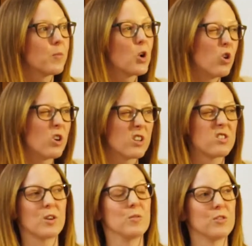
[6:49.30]

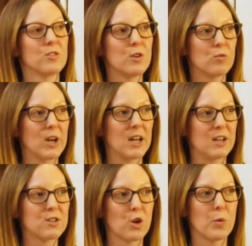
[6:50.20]
cornerstones,
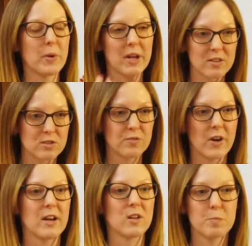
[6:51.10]
really, so personal
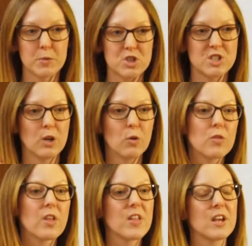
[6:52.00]
finance, budgeting,
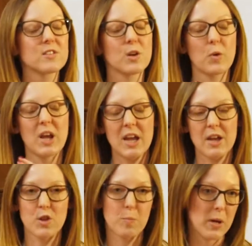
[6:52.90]
all the things that we
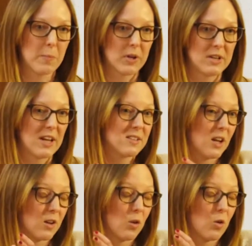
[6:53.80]
hear that people
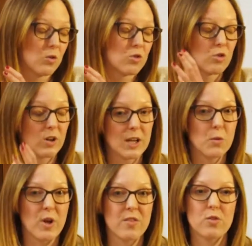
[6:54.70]
are
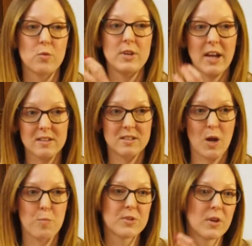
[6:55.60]
struggling with through Next
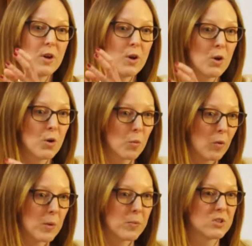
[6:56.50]
Steps.
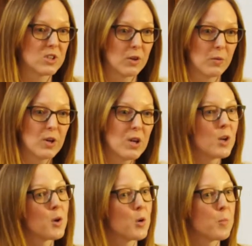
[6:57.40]
We're able to
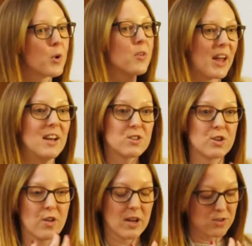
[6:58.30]
put that
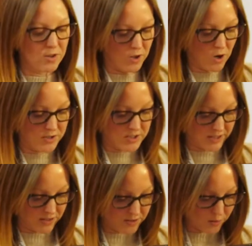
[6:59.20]
into the
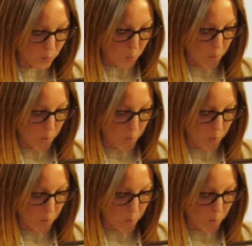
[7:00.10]
content.